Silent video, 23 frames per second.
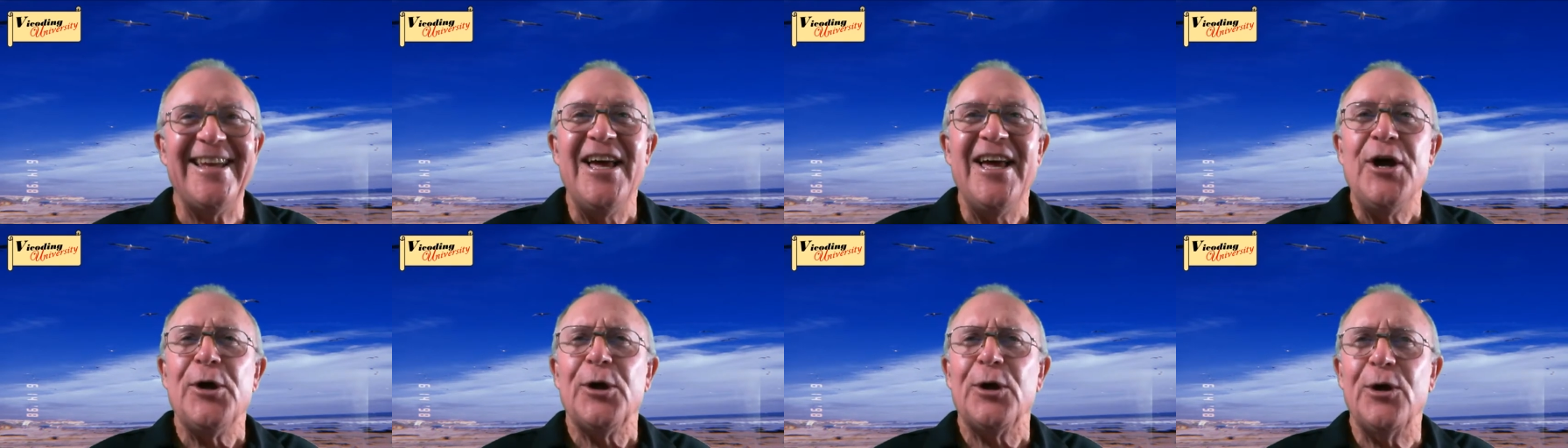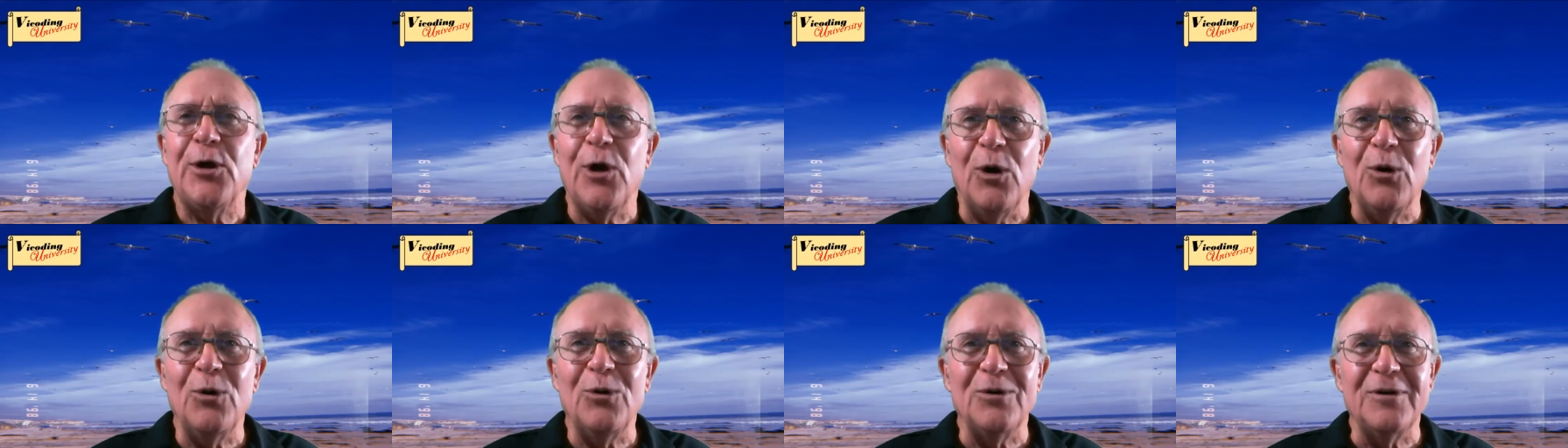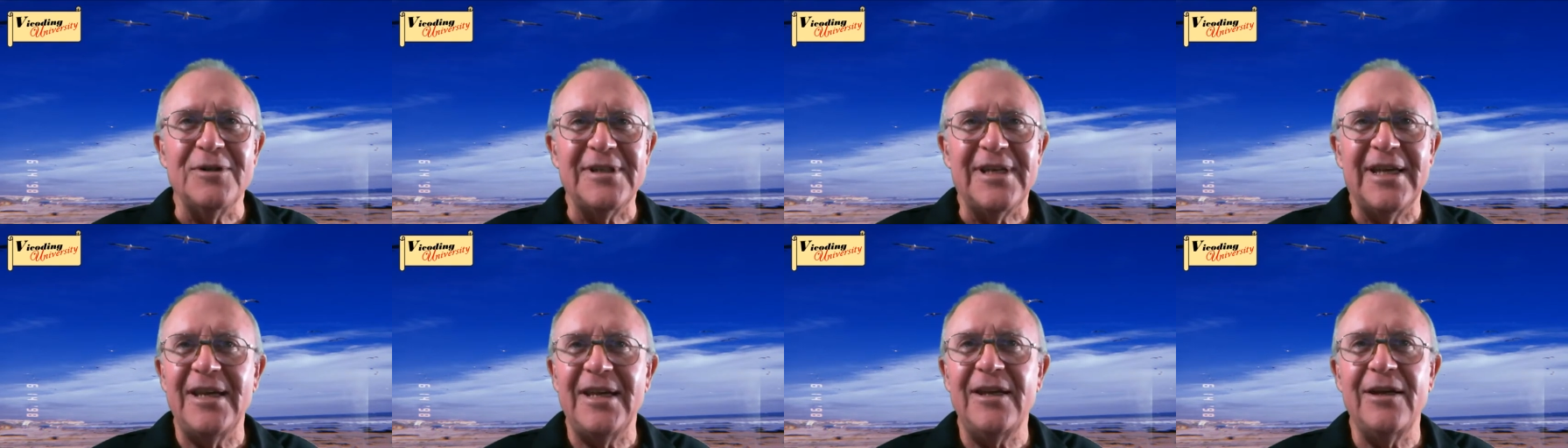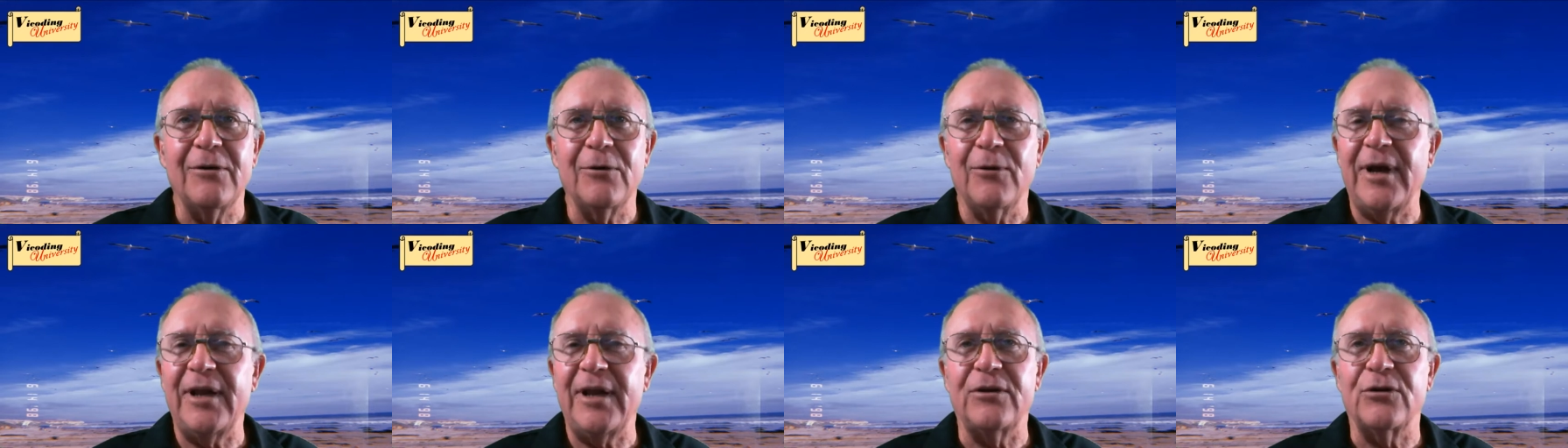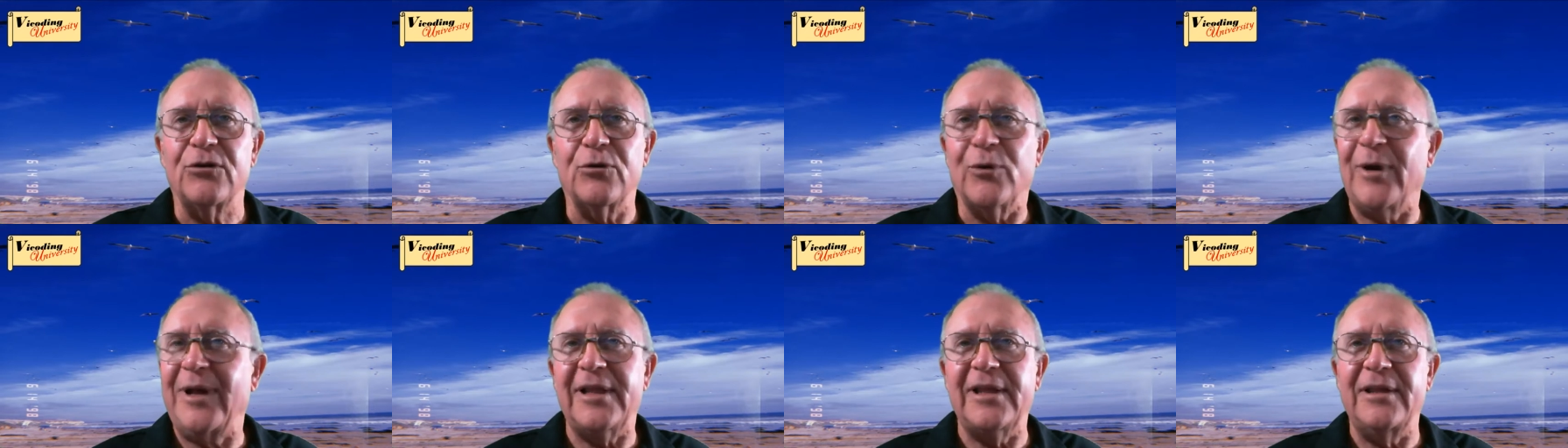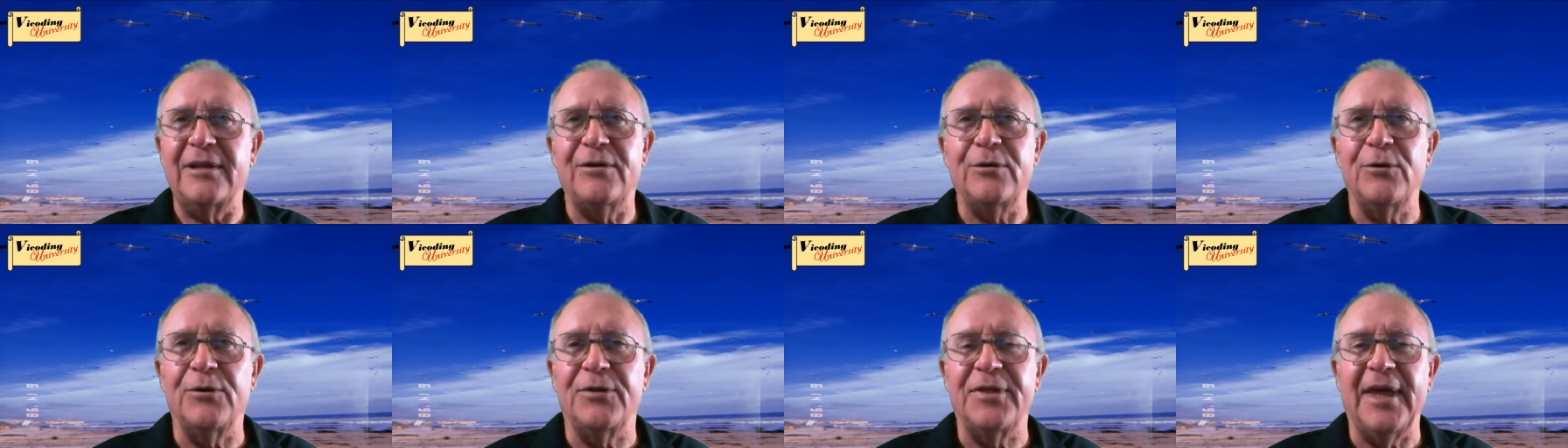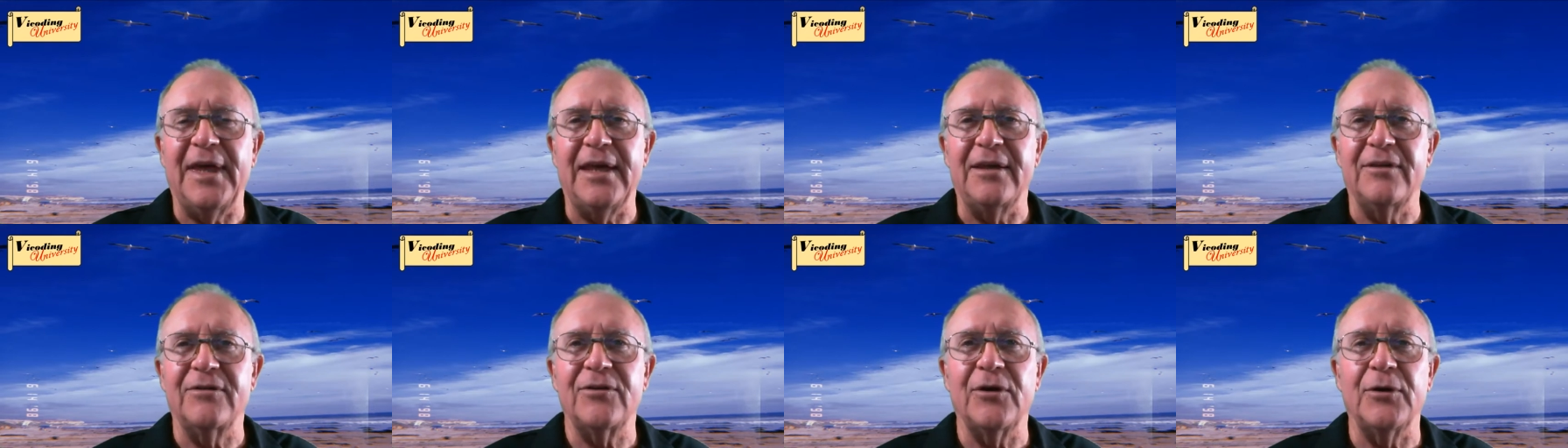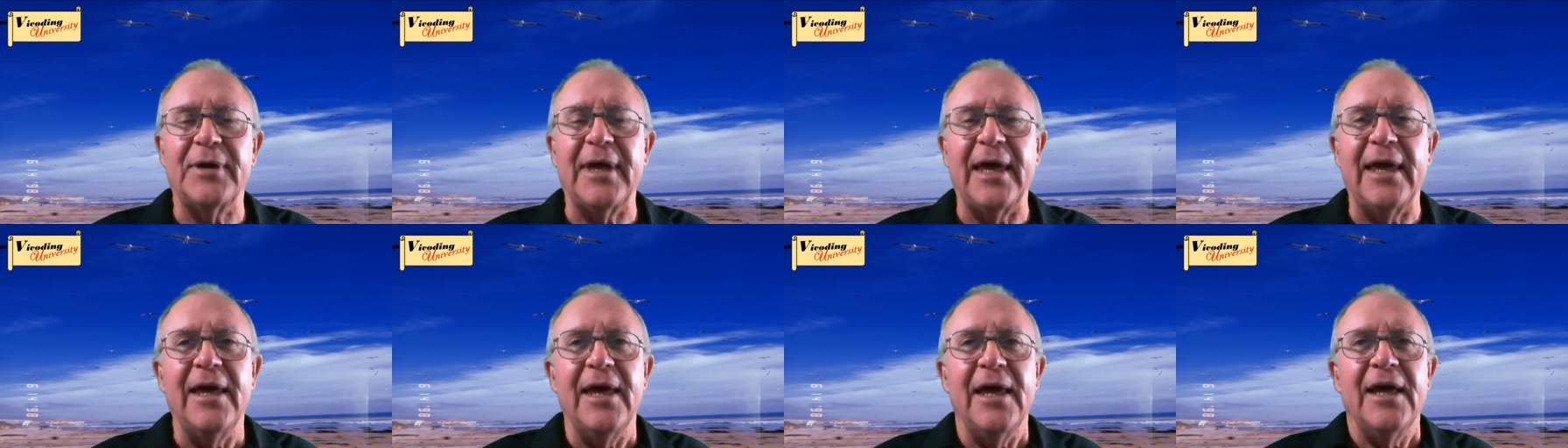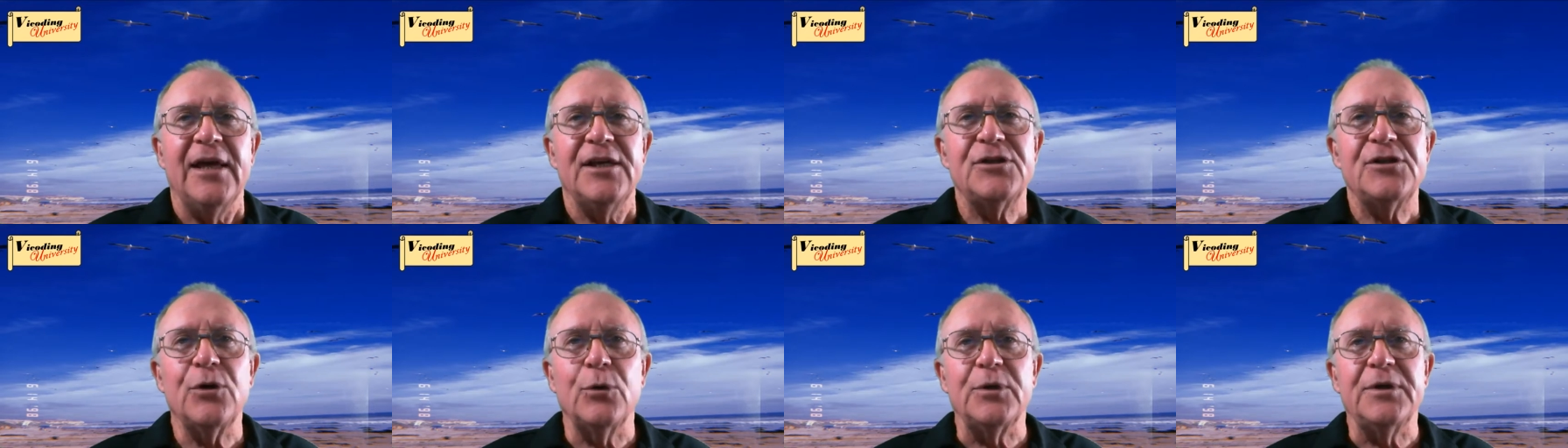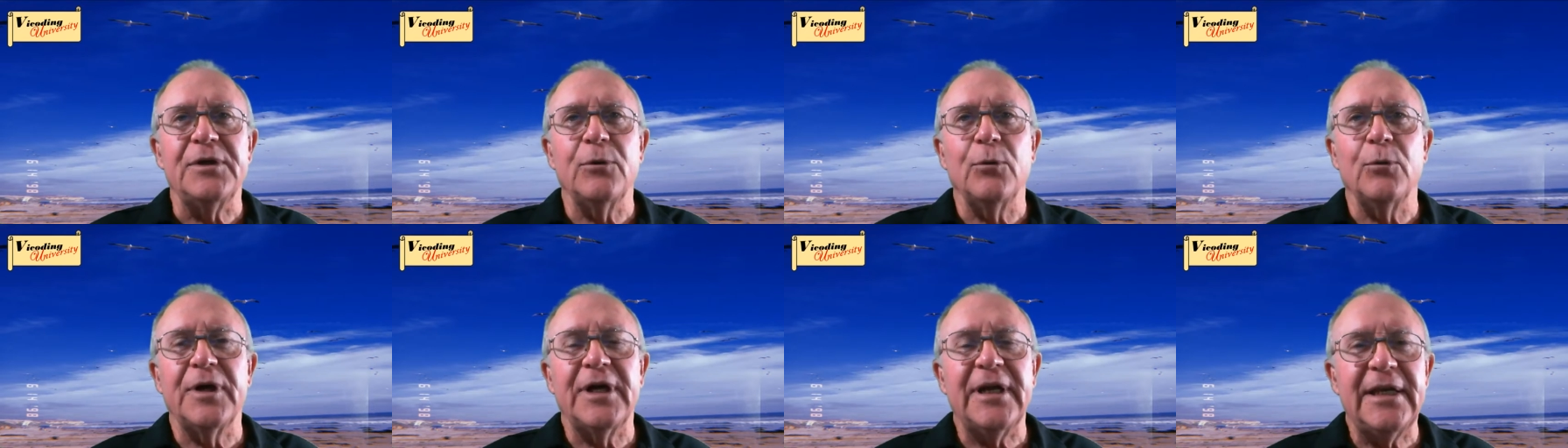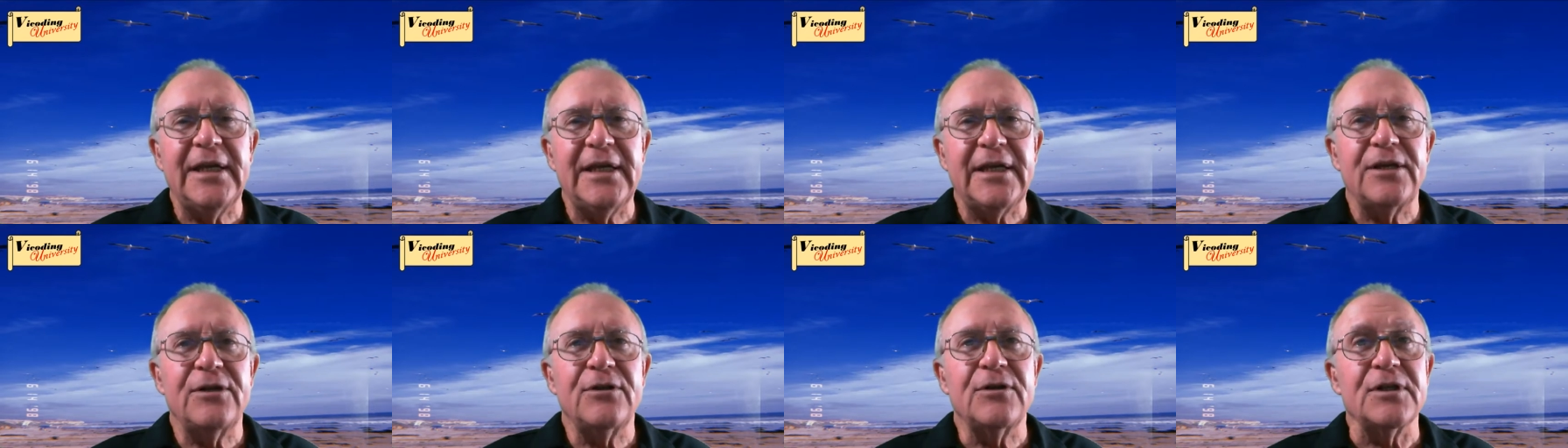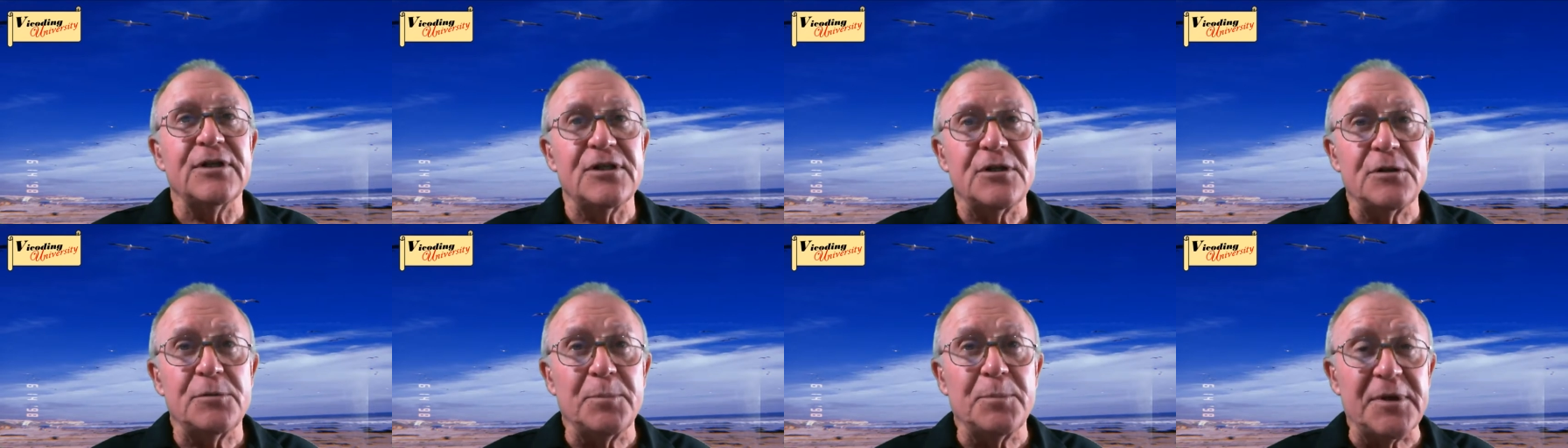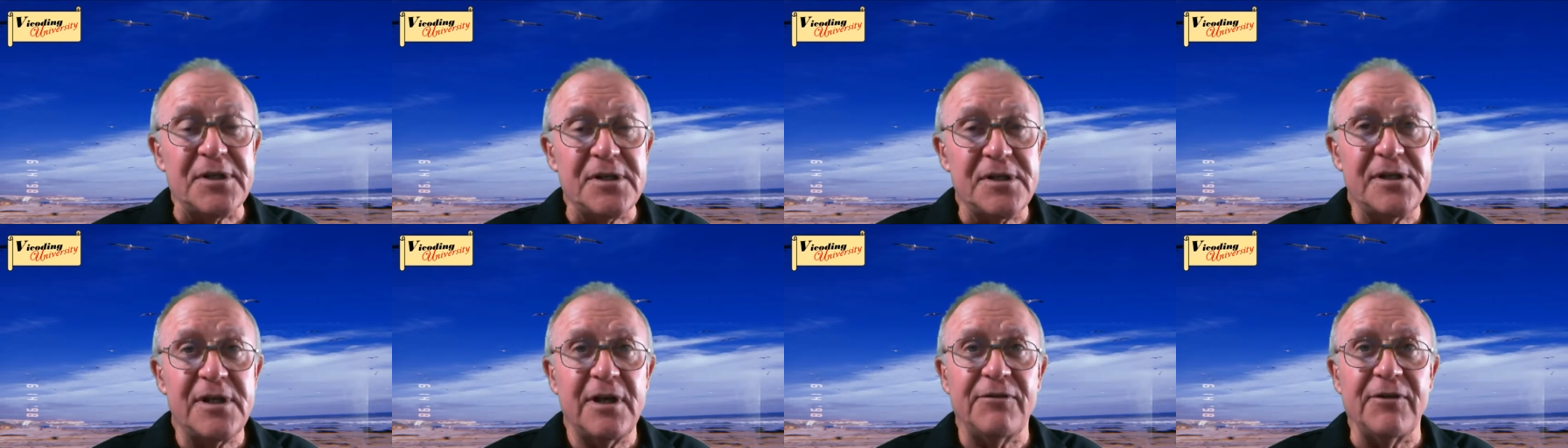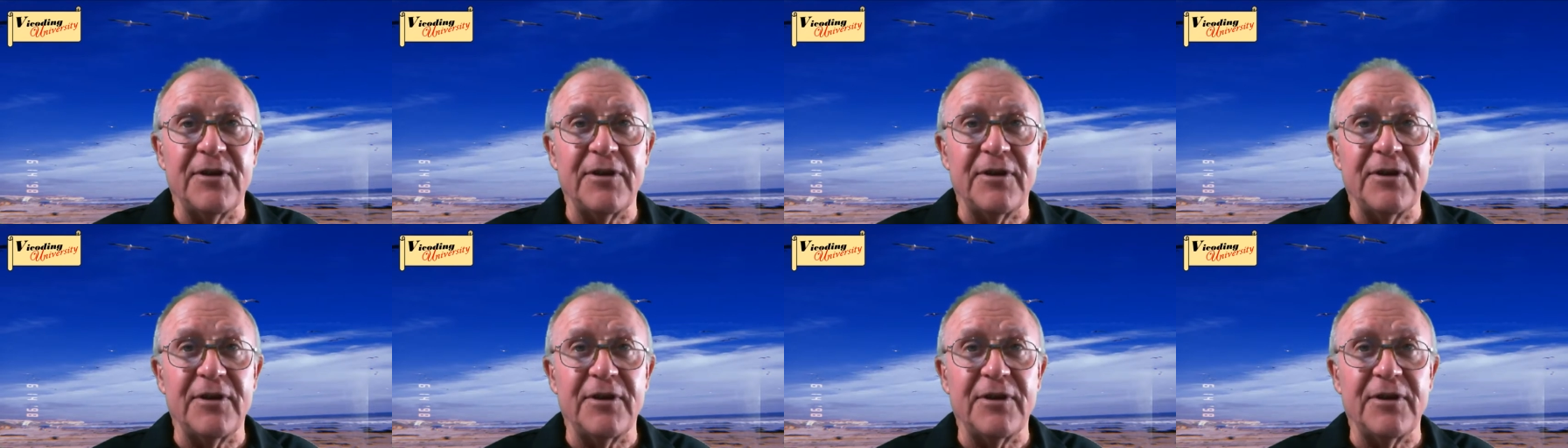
Codes getting you right directly to things. Okay, so we're going to get to the specifics.